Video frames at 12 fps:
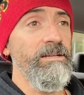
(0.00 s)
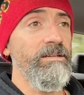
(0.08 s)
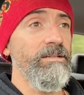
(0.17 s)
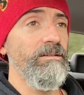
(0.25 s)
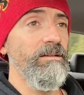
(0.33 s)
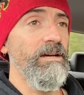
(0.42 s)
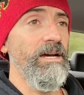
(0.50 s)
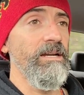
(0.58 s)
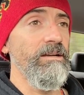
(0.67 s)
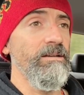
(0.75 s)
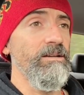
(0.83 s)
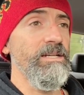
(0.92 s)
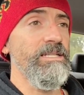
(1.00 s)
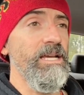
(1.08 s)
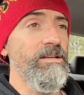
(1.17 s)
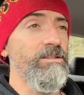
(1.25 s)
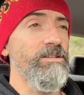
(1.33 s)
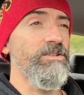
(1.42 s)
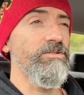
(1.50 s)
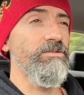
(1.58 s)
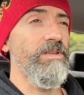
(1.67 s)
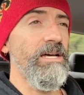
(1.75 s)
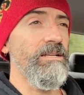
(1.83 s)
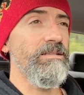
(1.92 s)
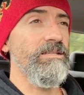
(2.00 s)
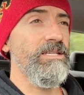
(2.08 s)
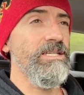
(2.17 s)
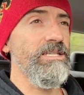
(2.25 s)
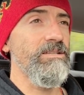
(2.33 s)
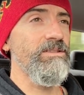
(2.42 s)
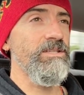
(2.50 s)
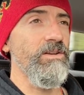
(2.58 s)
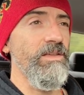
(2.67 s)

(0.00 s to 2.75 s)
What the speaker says: and I tend to do that, just sort